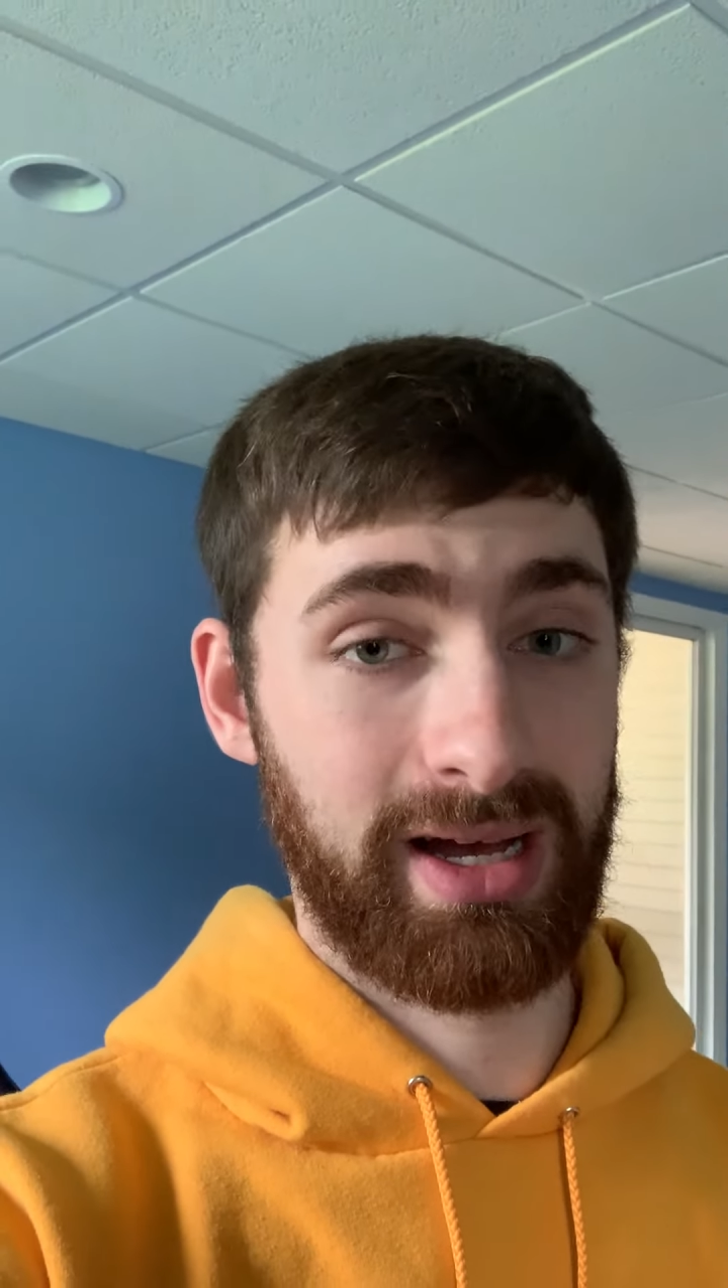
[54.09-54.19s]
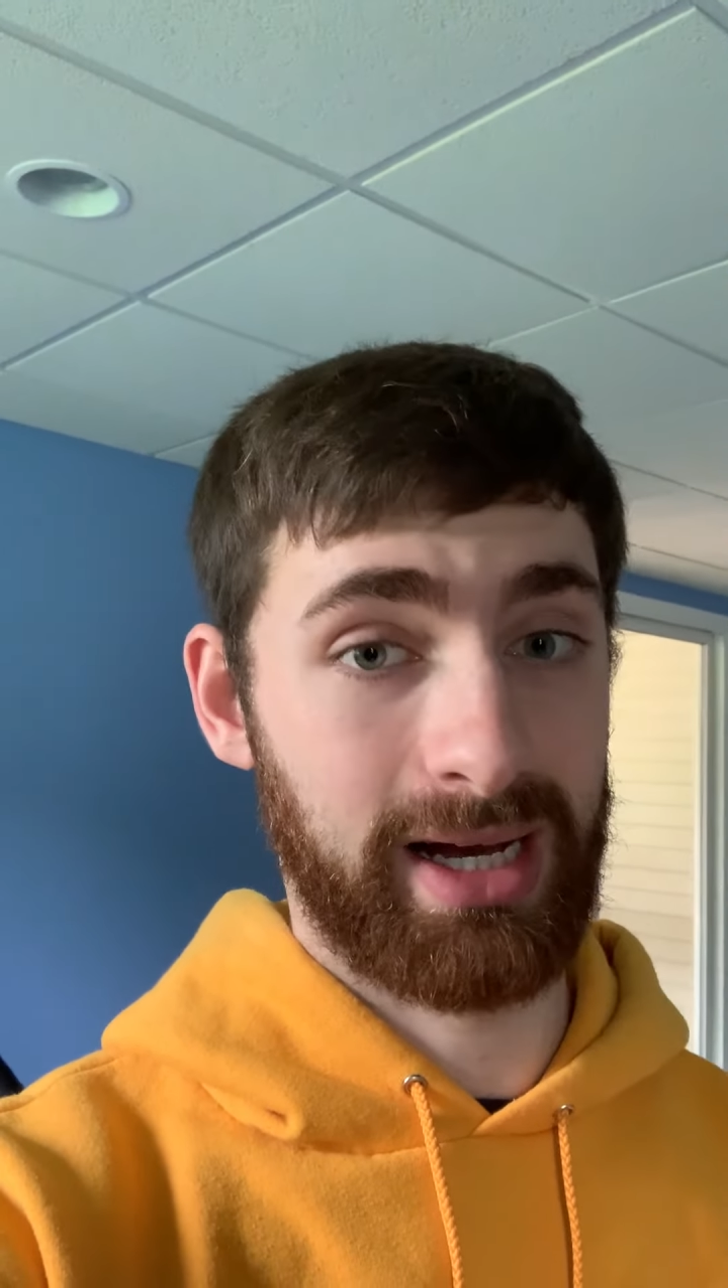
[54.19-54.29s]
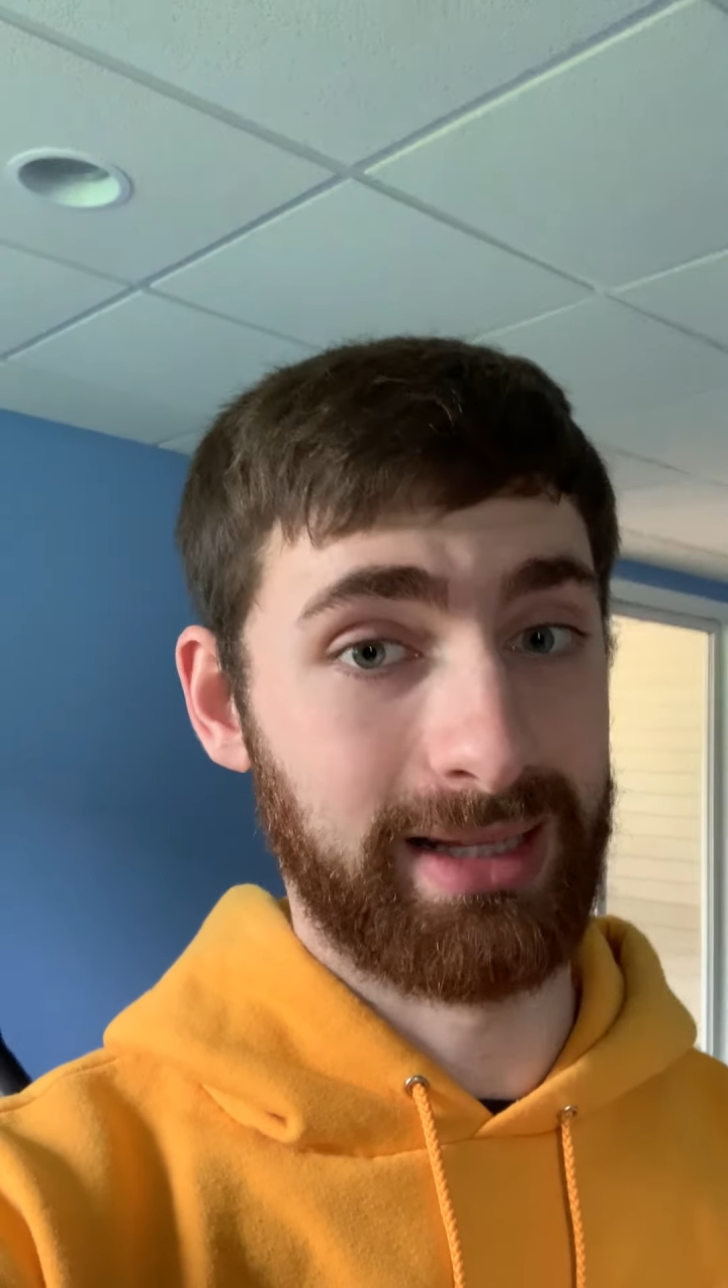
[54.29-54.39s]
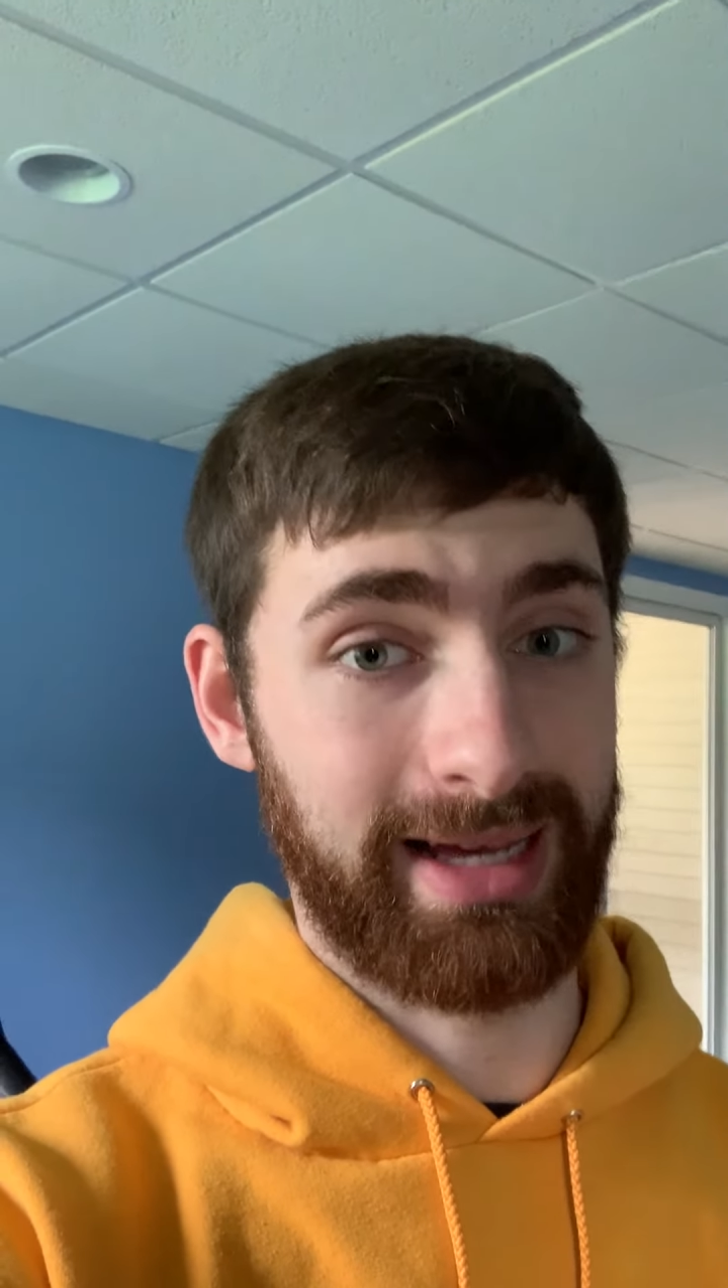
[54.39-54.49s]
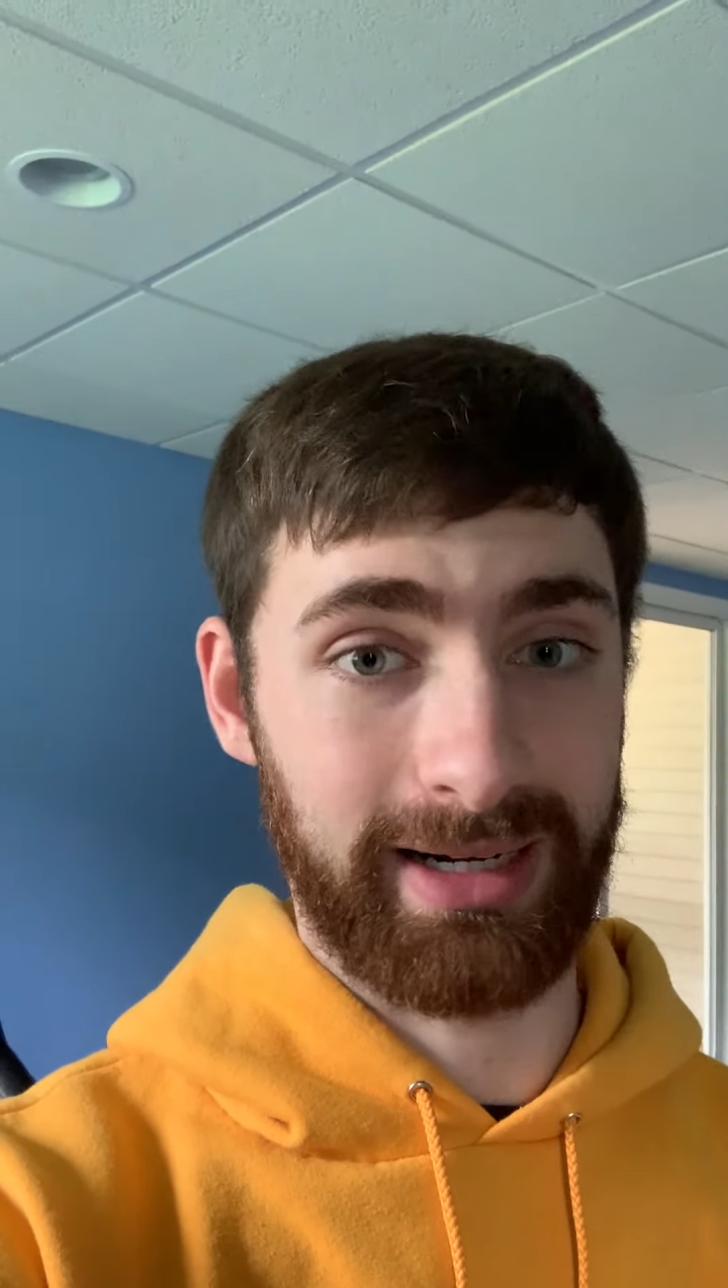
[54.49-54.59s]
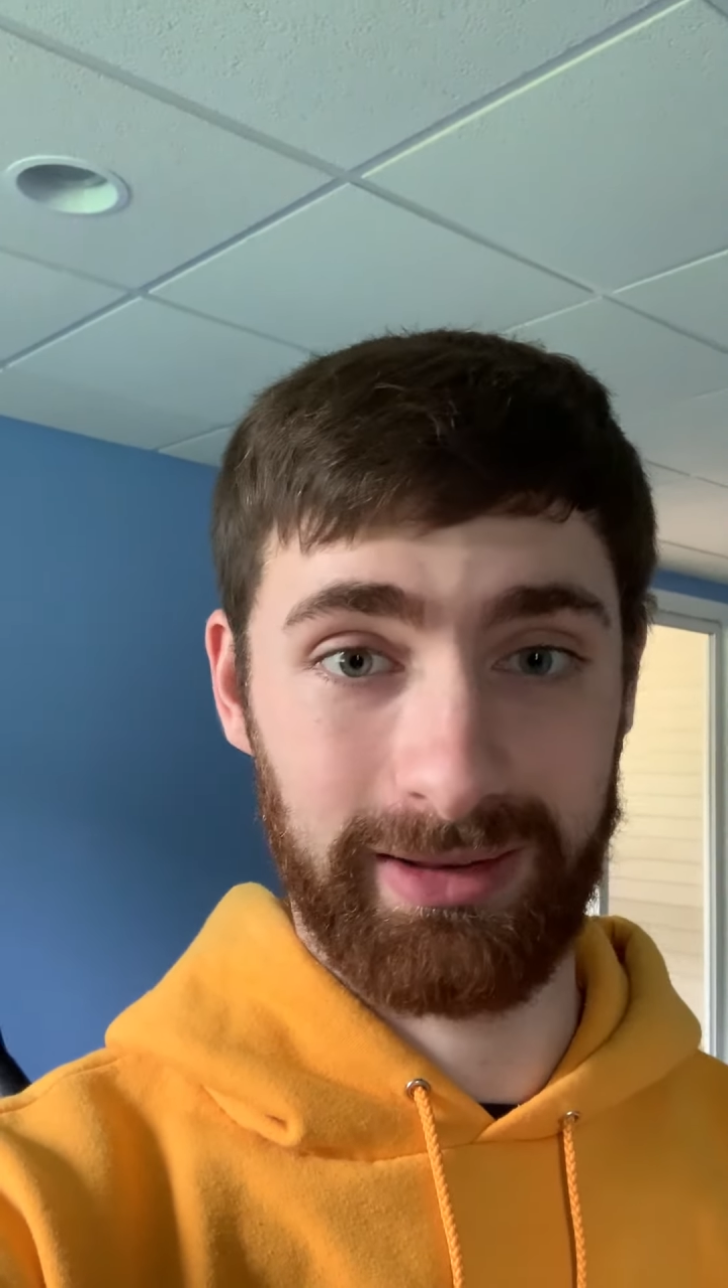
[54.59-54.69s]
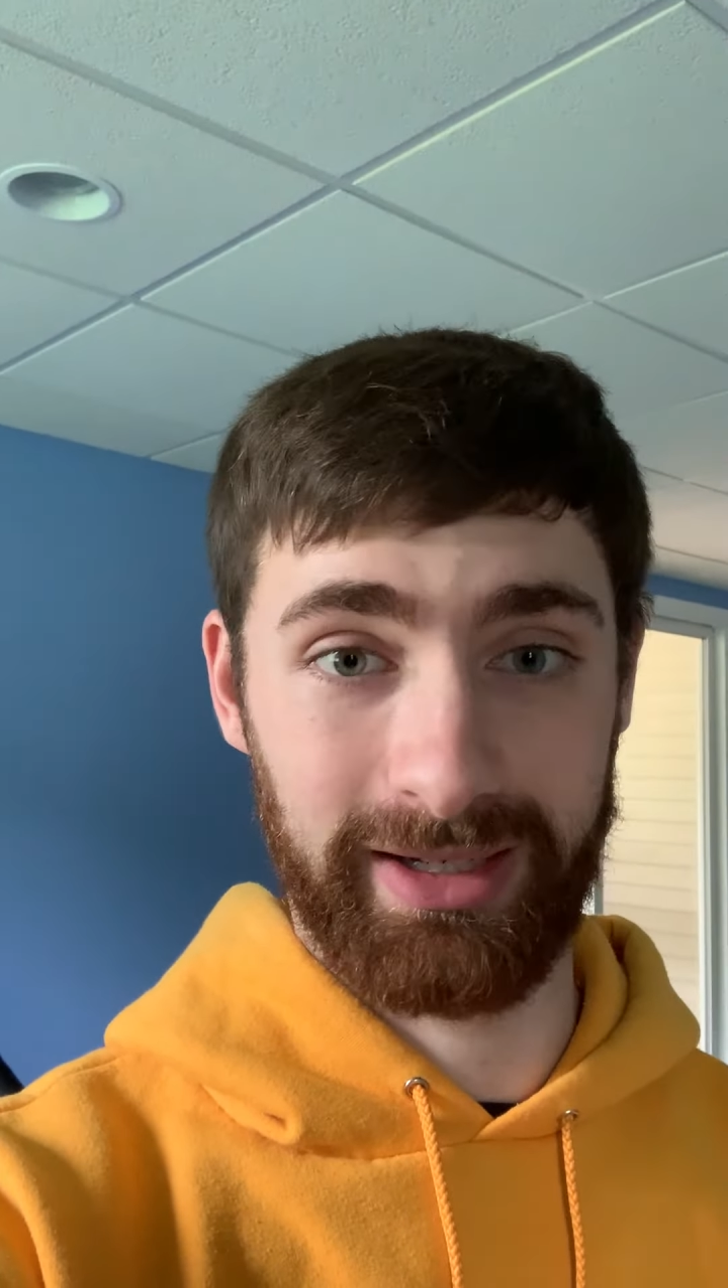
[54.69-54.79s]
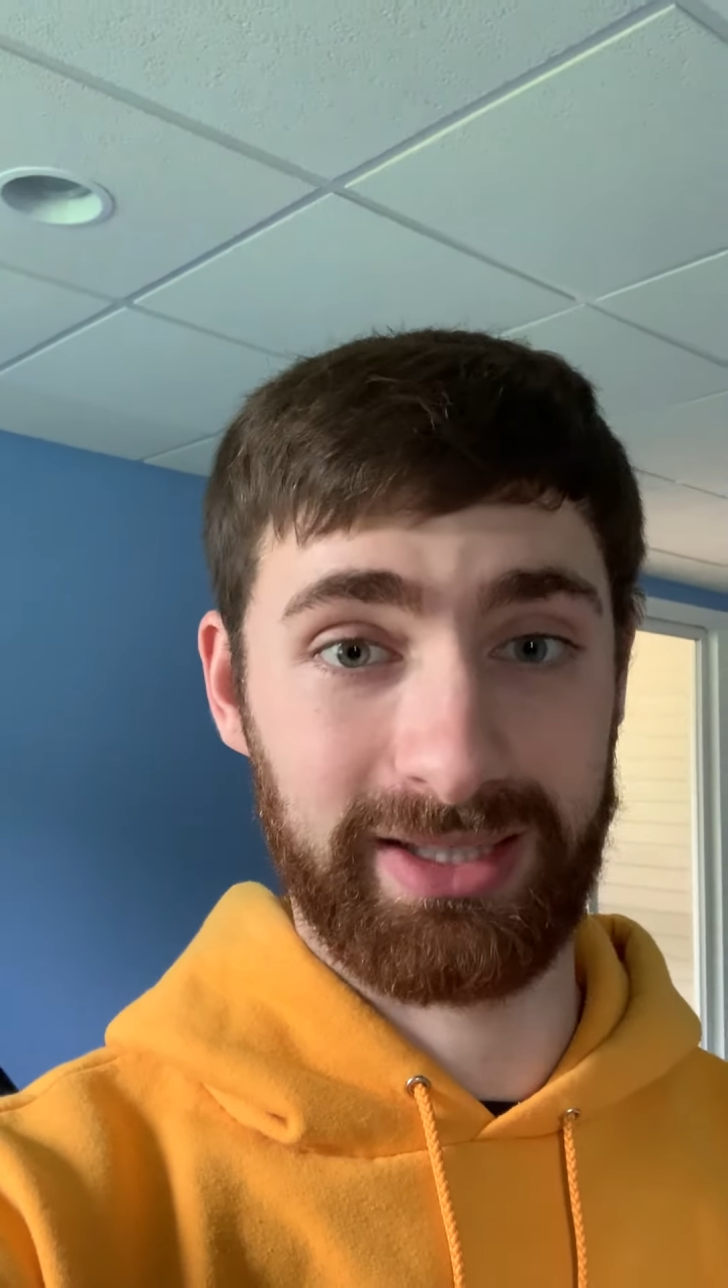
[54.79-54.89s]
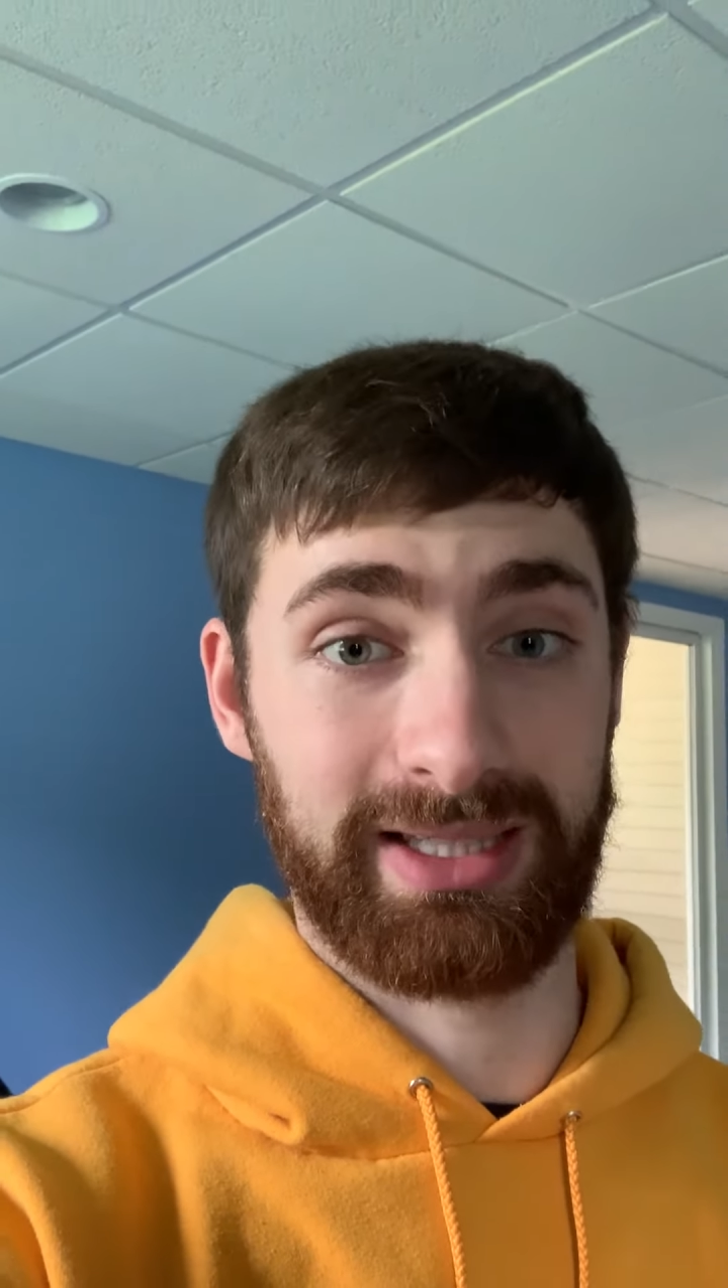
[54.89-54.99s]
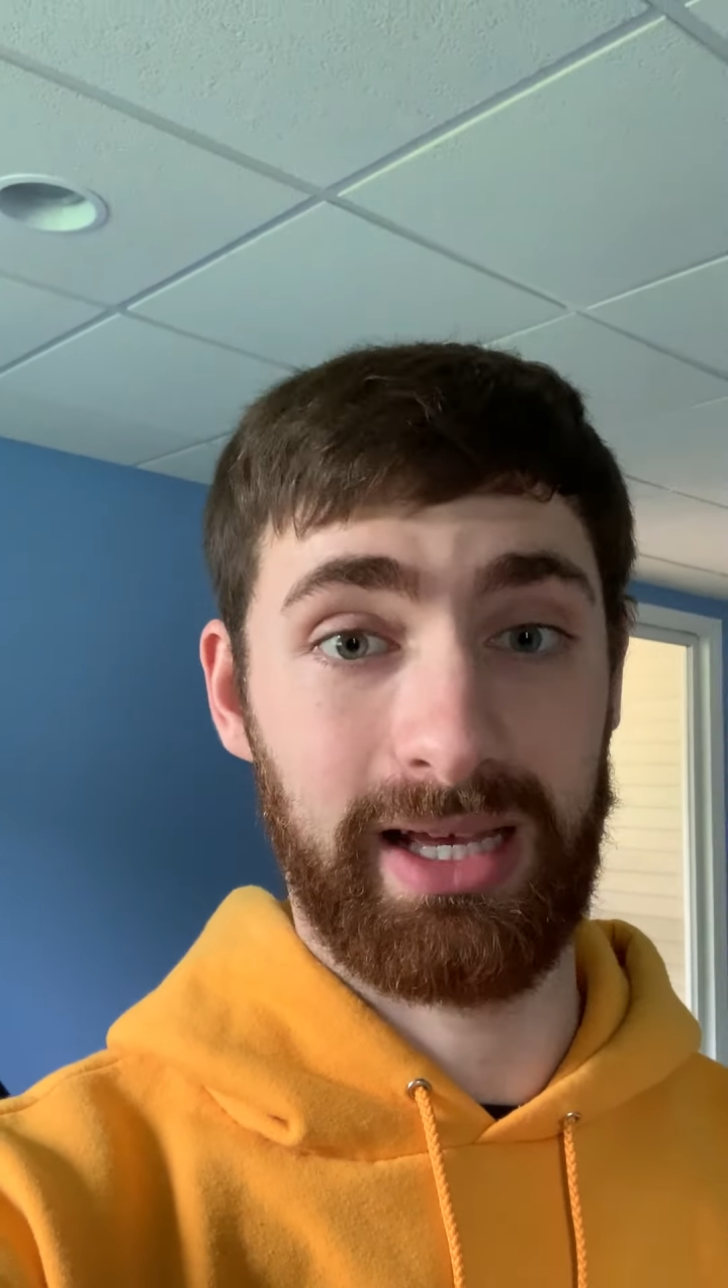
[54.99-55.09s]
a lot of
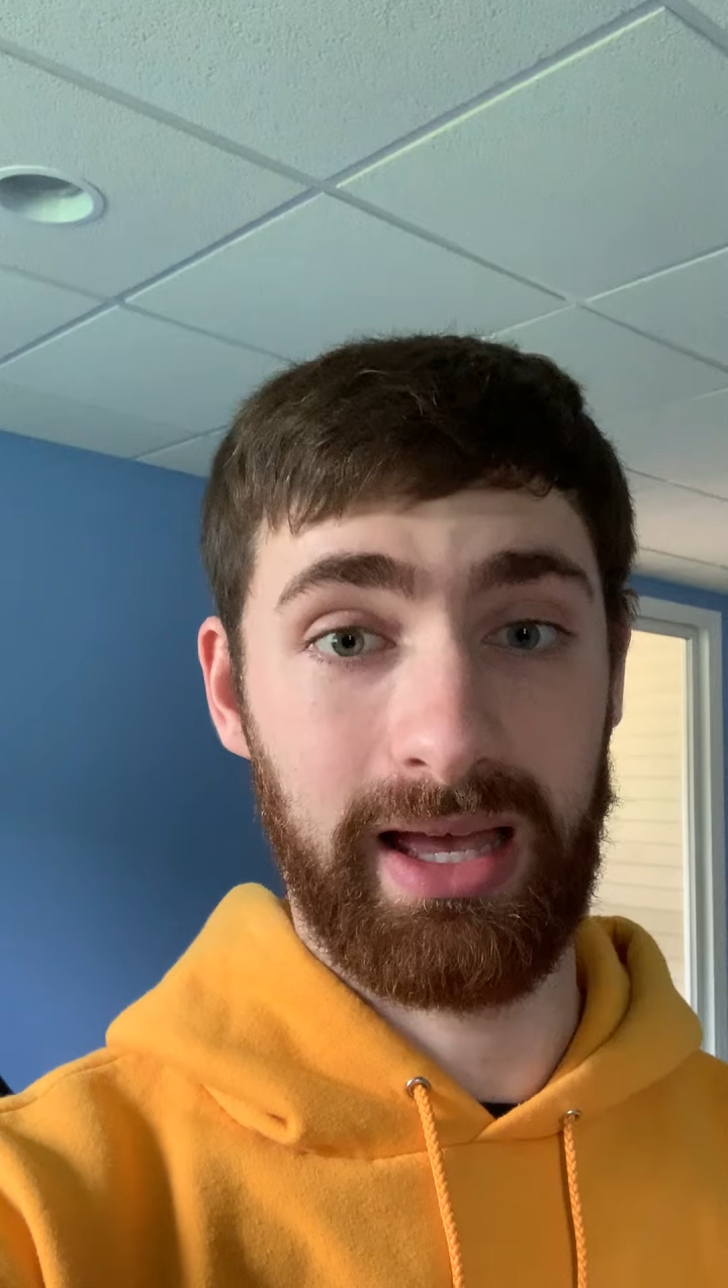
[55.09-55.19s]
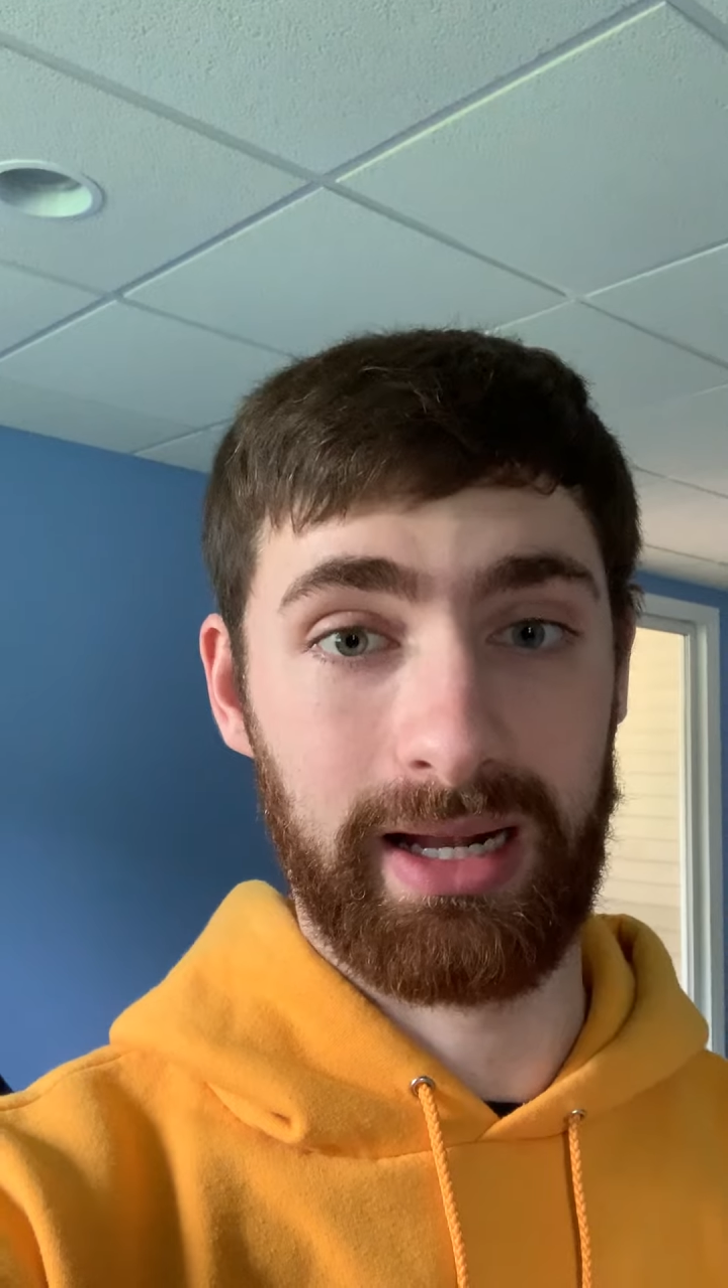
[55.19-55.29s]
clicks